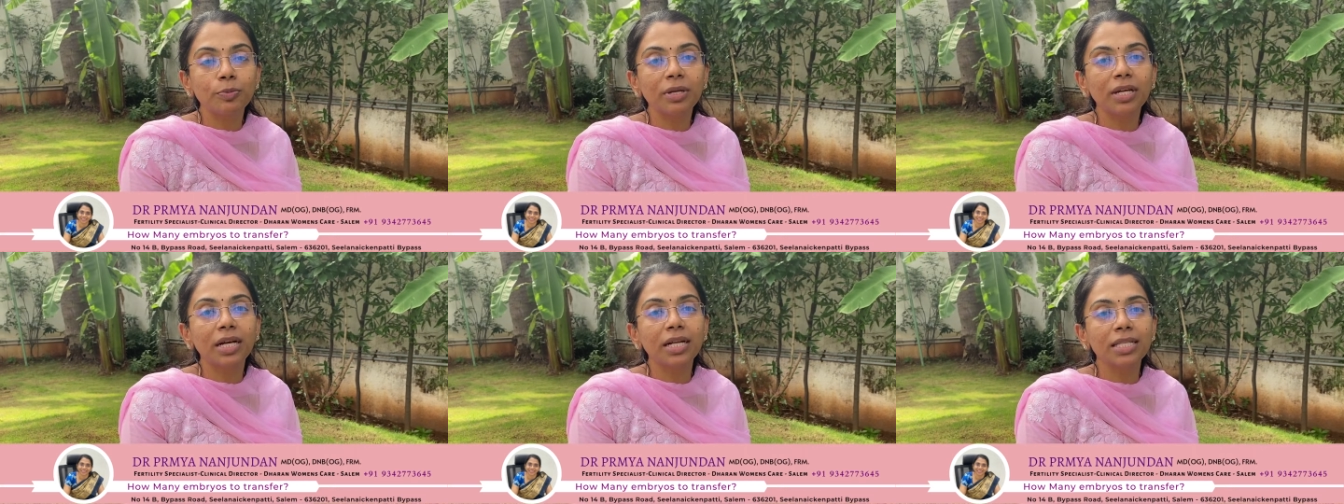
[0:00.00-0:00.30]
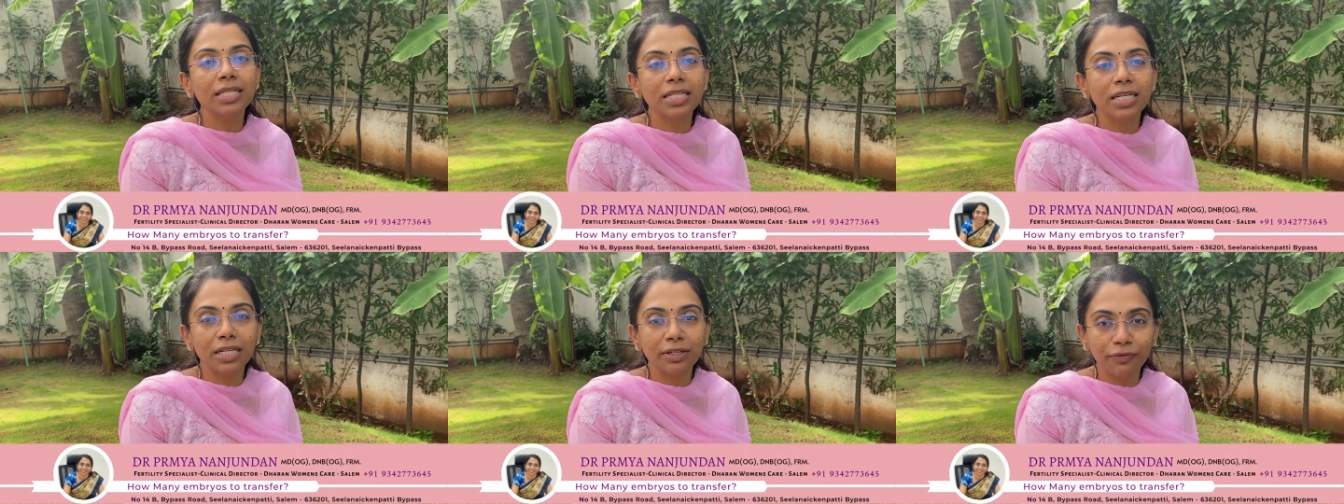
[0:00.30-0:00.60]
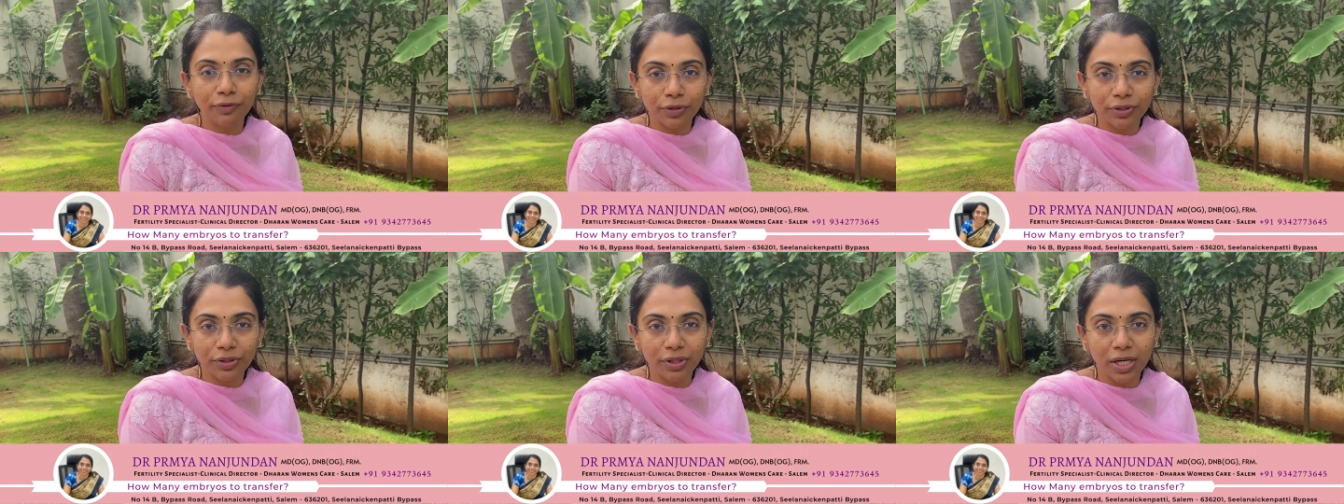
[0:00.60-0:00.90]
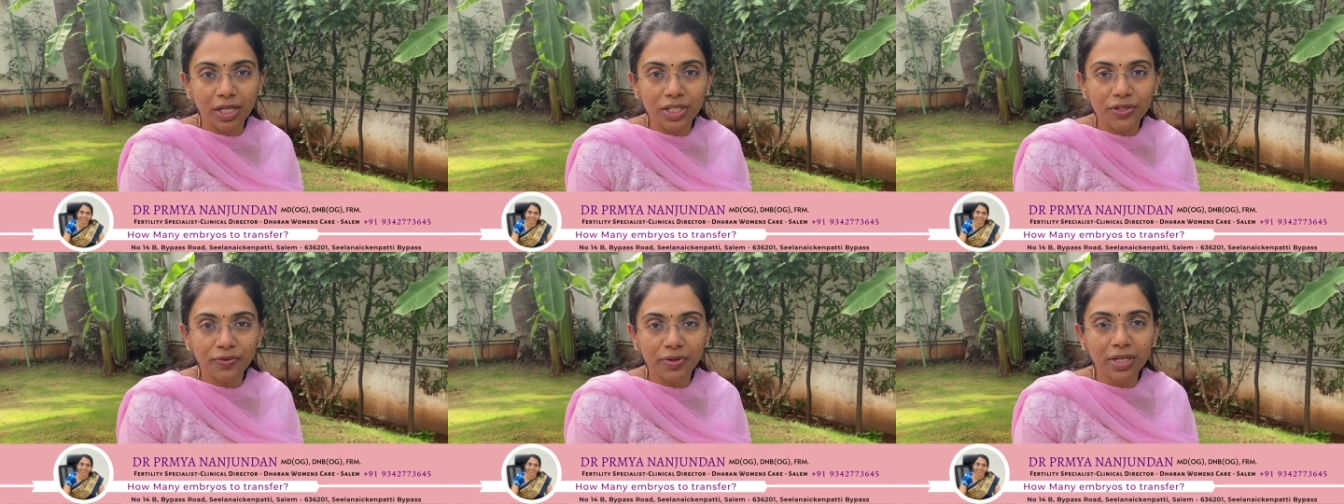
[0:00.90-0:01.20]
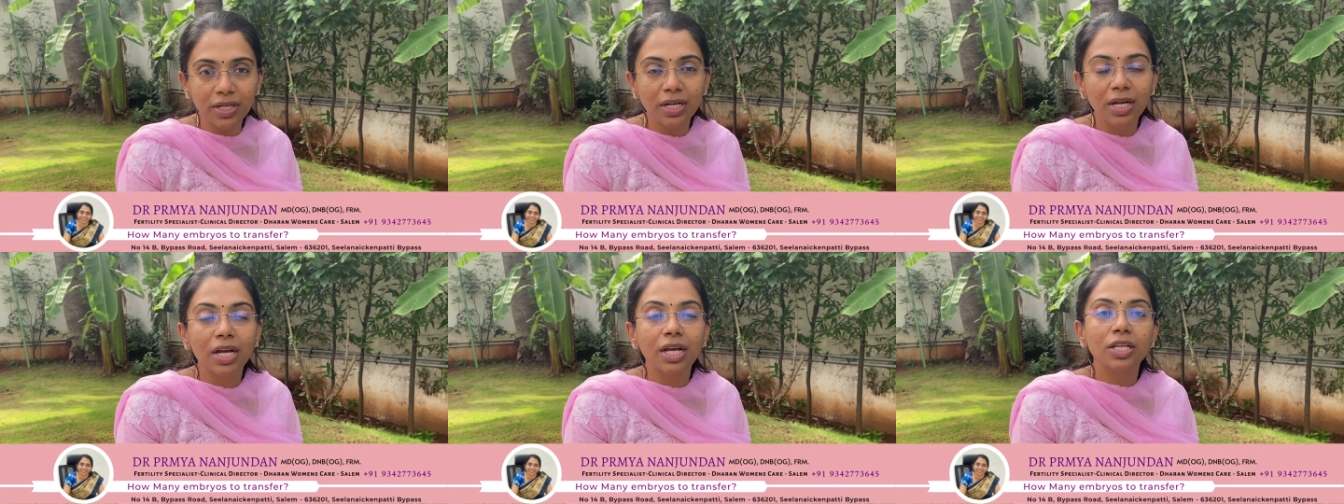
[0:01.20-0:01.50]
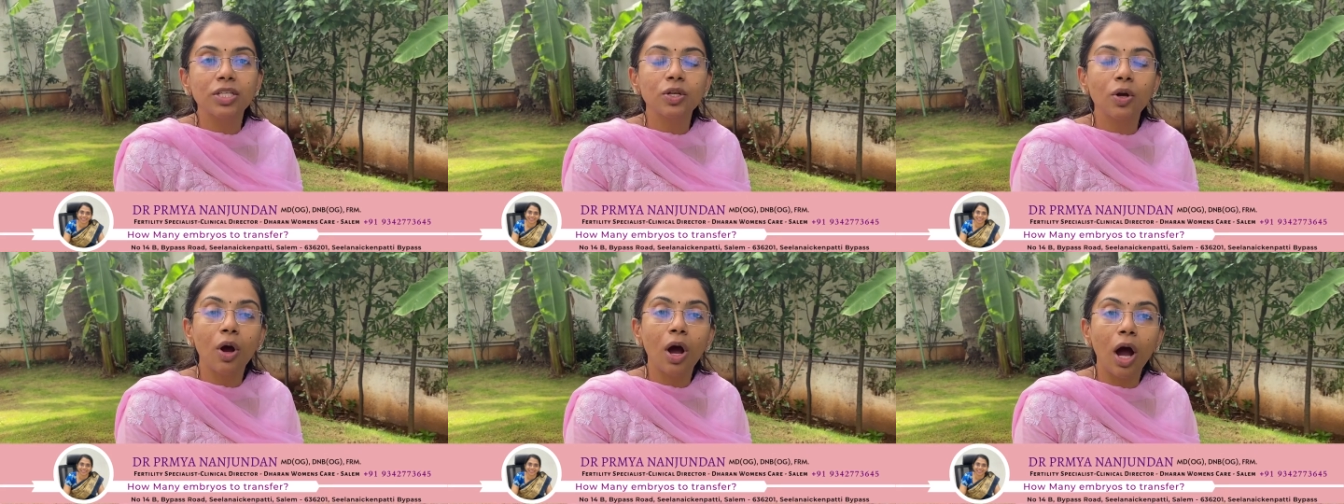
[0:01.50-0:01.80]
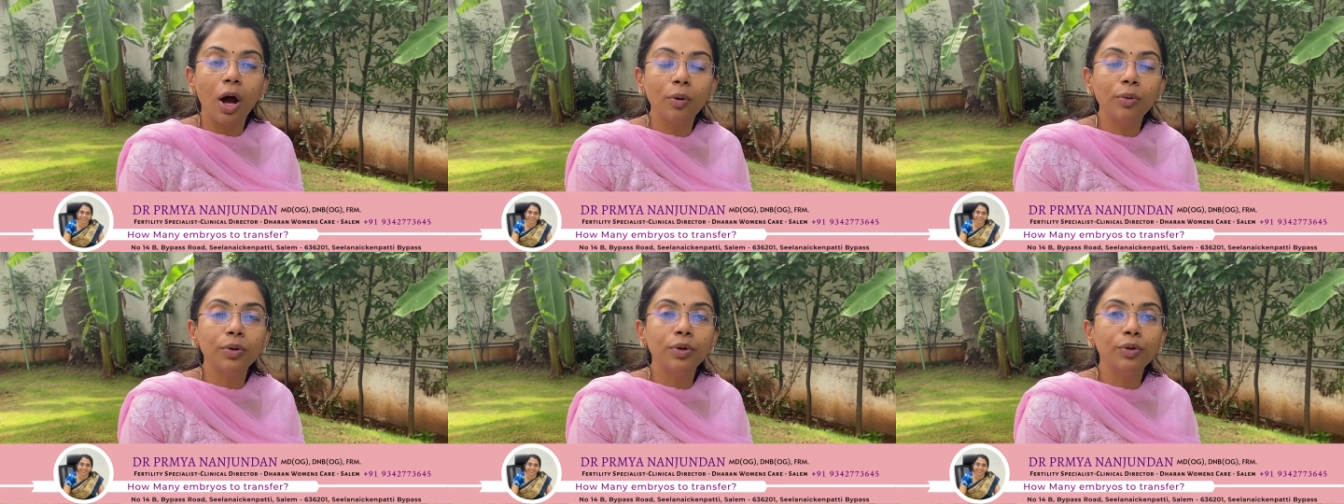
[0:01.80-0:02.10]
be considered for transfer. So
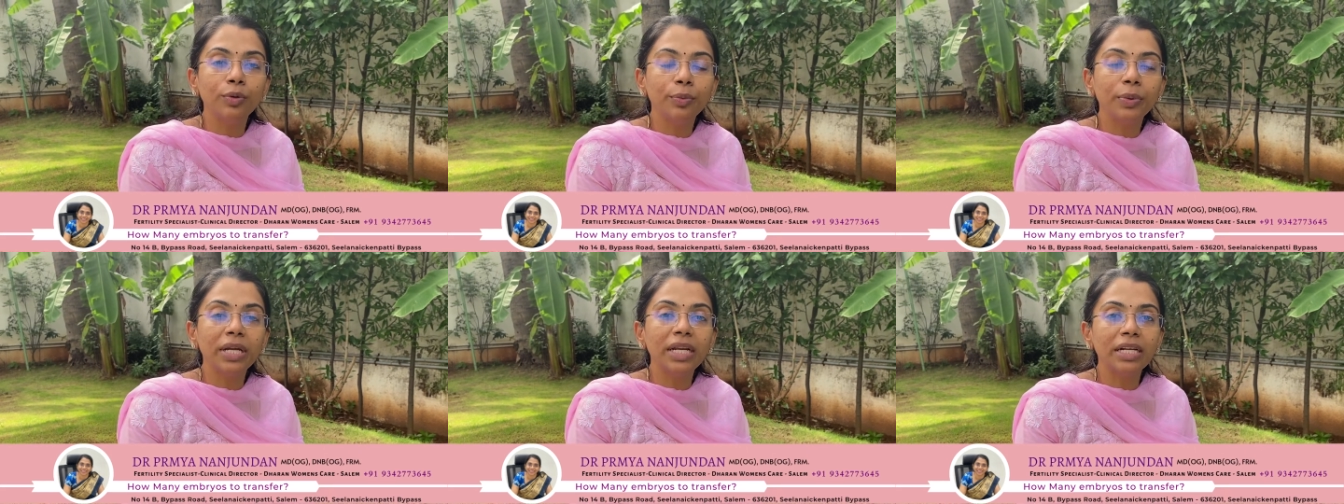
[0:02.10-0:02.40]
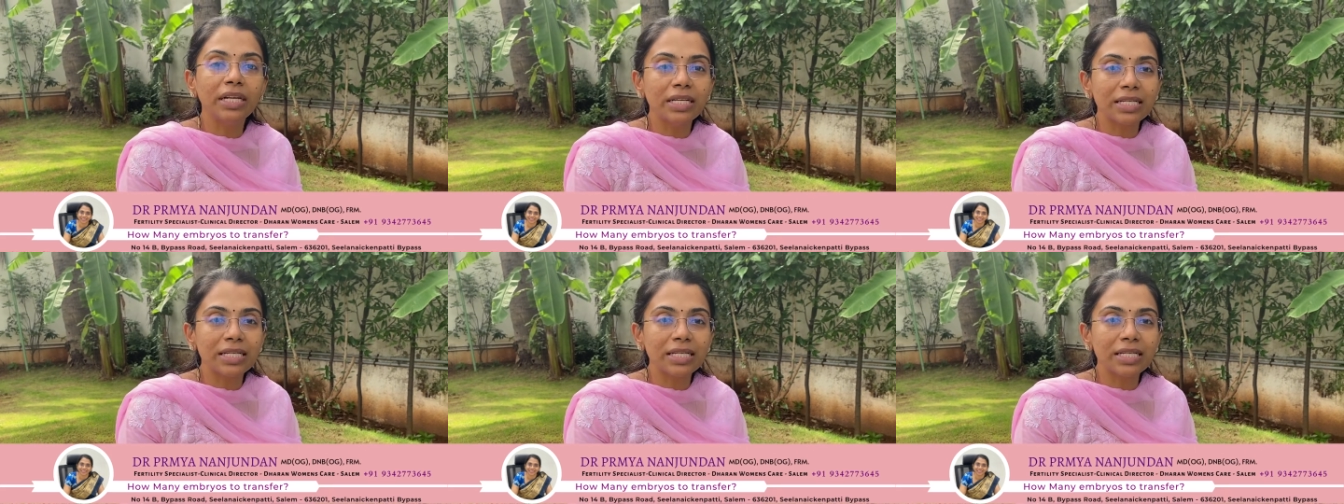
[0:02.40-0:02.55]
how do we